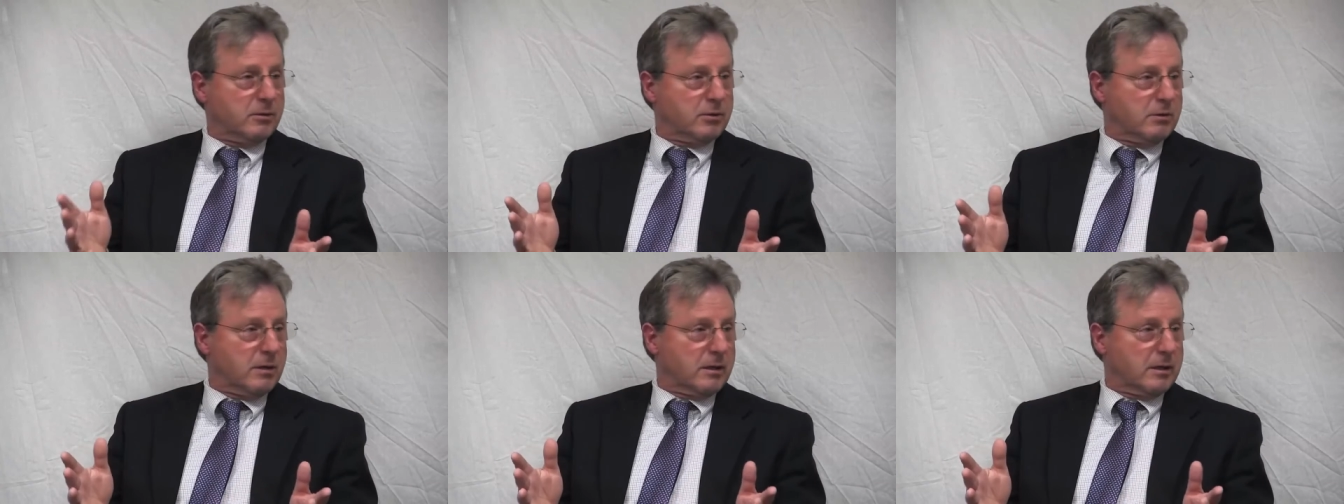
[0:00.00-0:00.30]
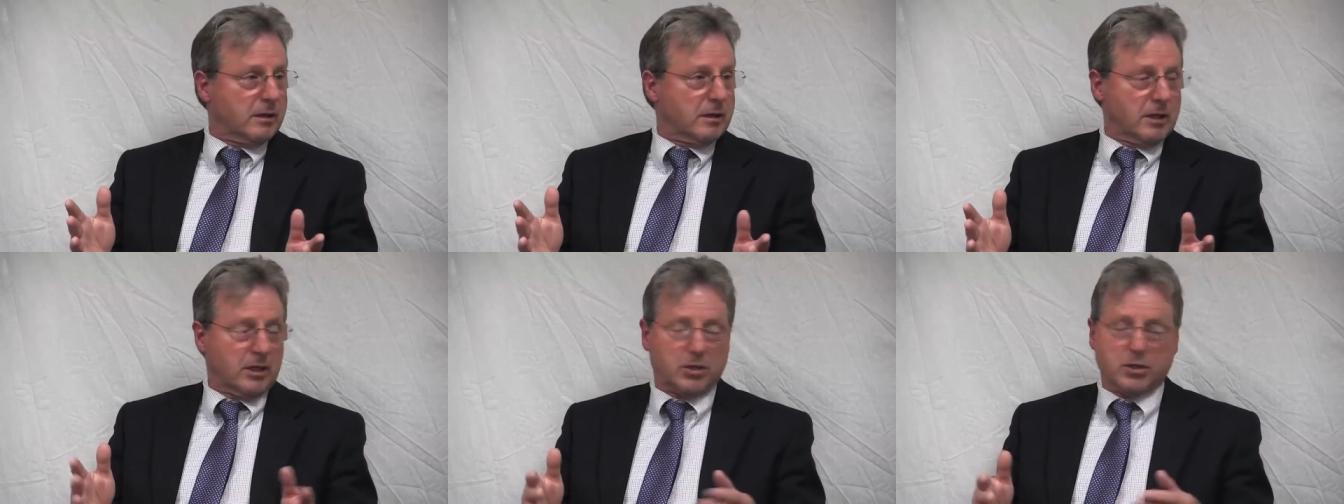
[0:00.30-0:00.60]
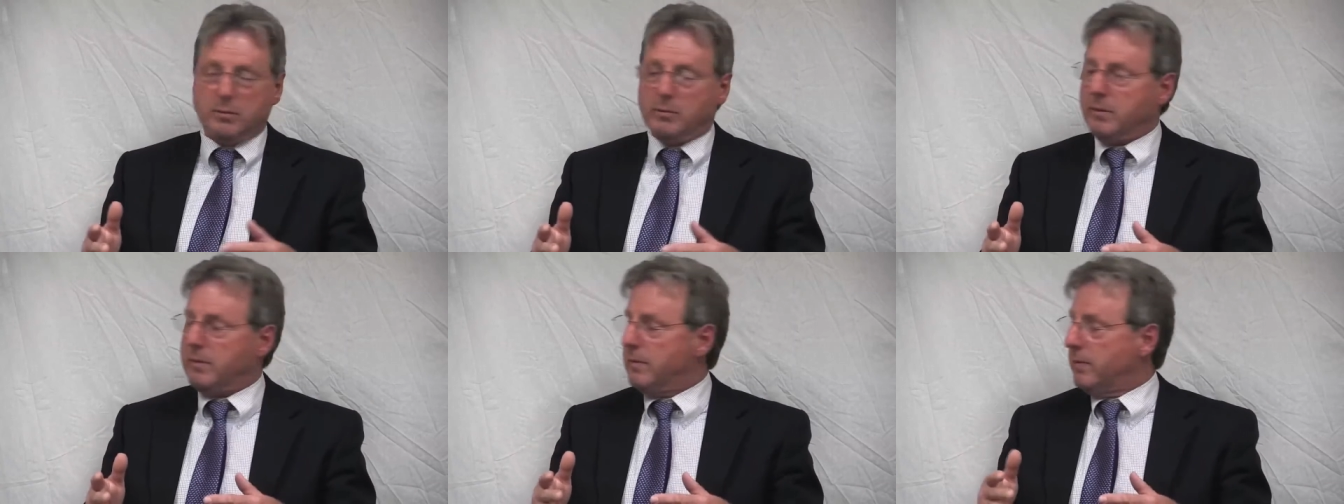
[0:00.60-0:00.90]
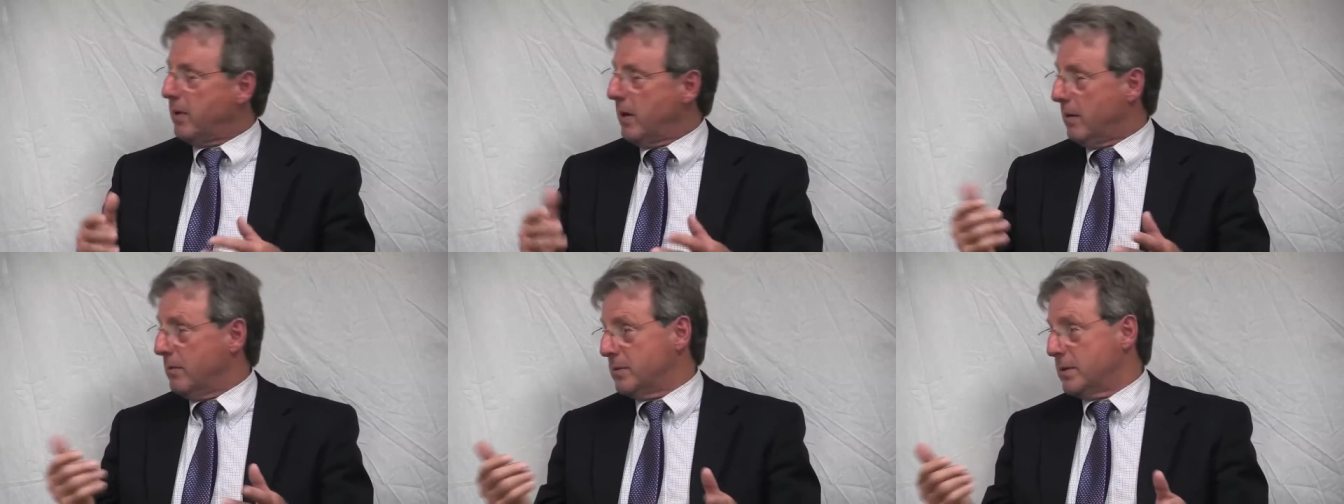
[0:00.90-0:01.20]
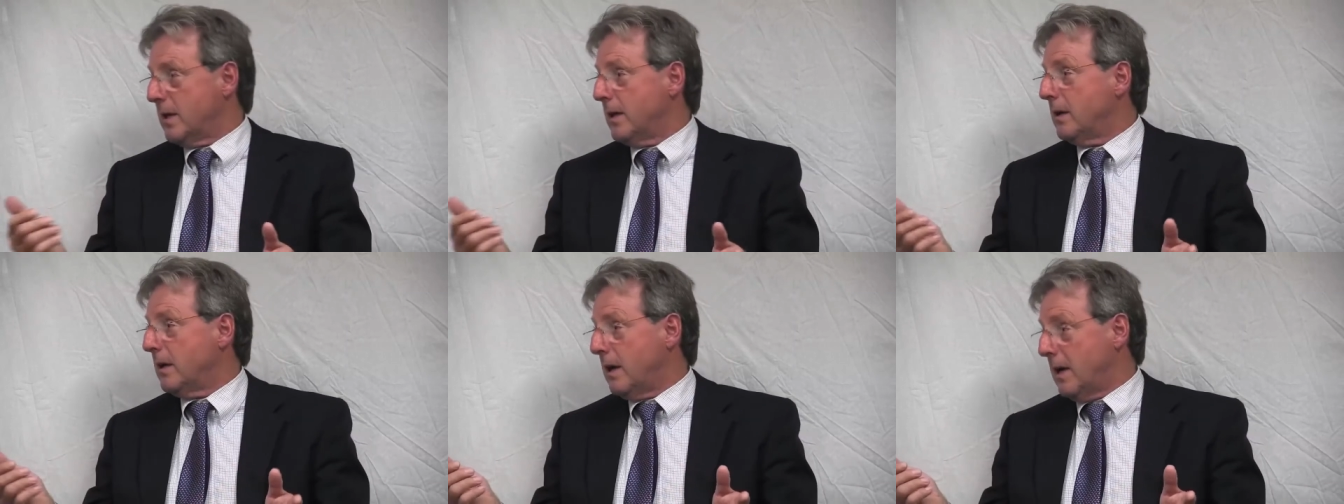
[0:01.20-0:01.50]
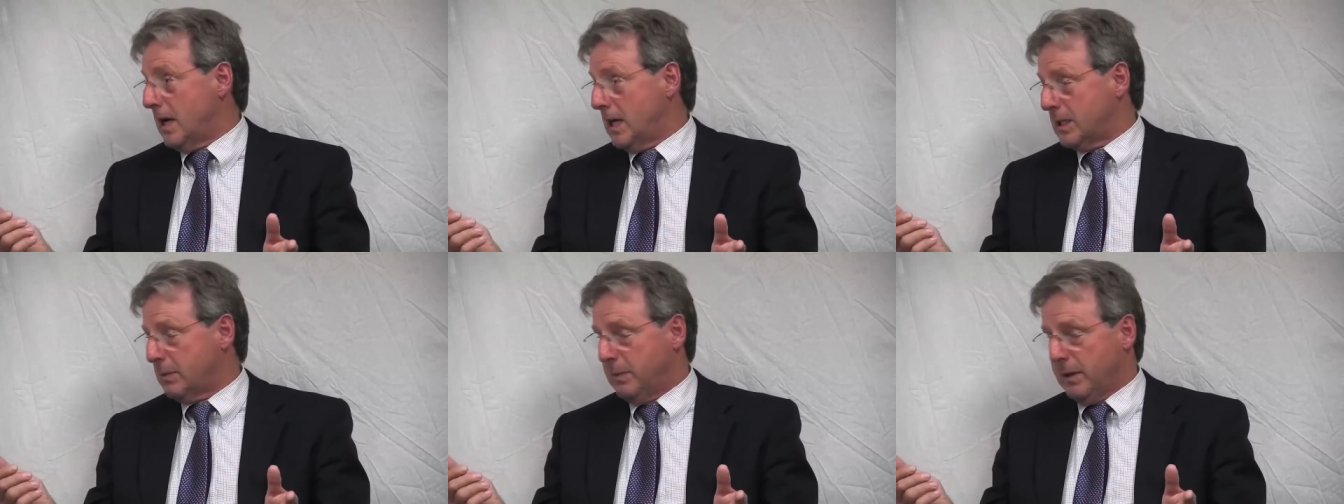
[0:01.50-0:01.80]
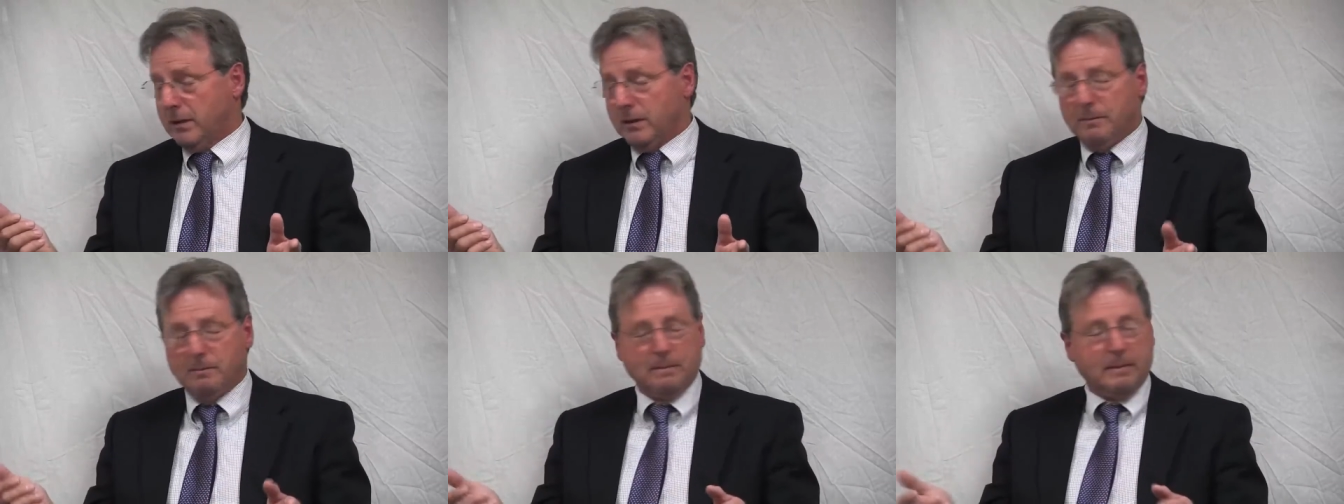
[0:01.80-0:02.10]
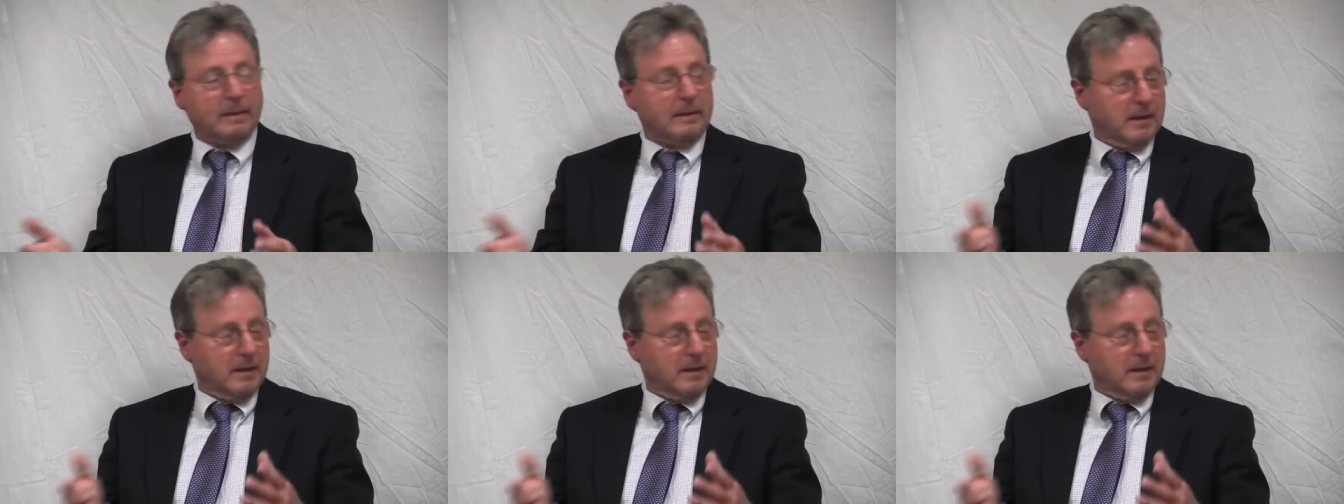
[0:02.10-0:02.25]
drug addiction problems at a hospital,